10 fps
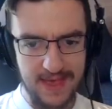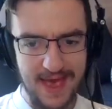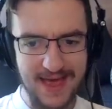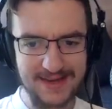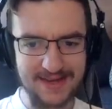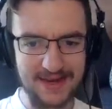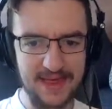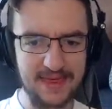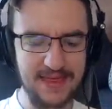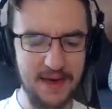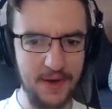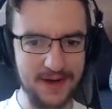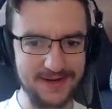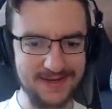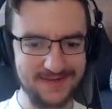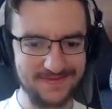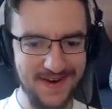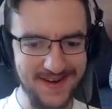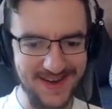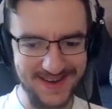Excellent. I think that works.
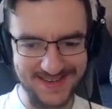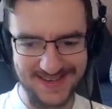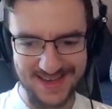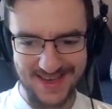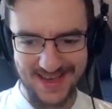Very nice.